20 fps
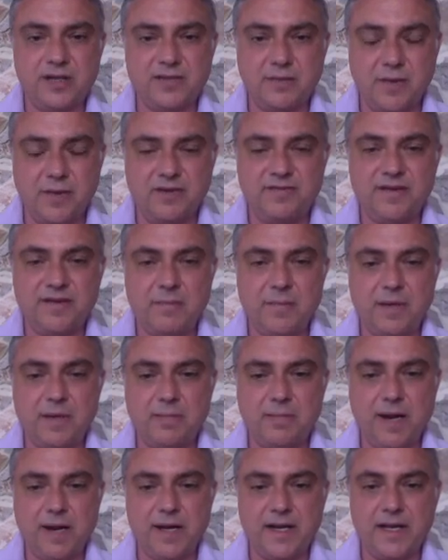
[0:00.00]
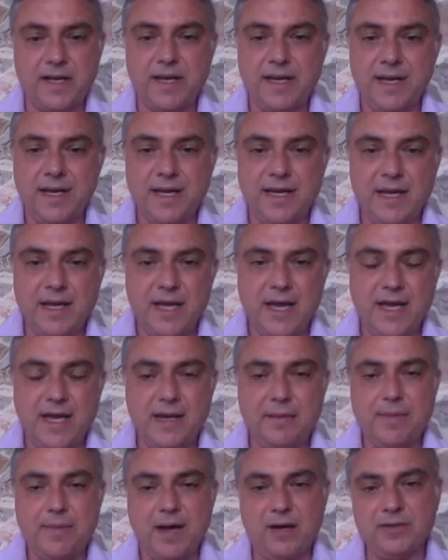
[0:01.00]
about family planning, and
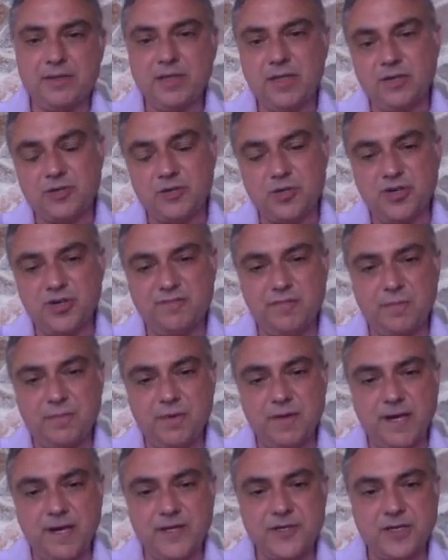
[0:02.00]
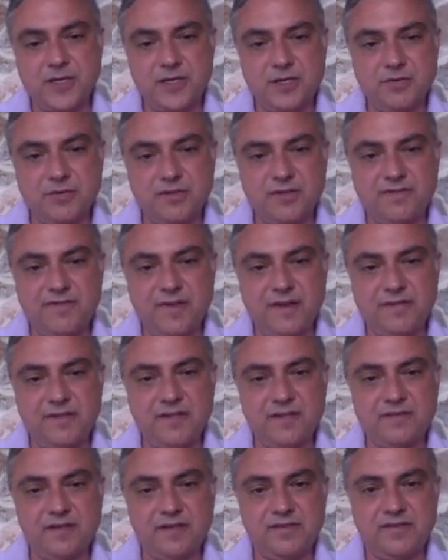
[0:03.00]
about control of population to the
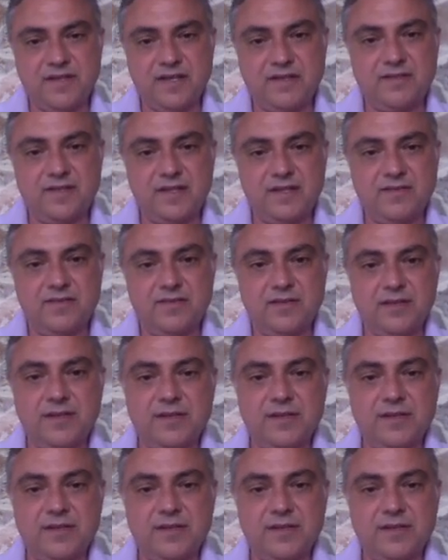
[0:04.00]
50s and 60s.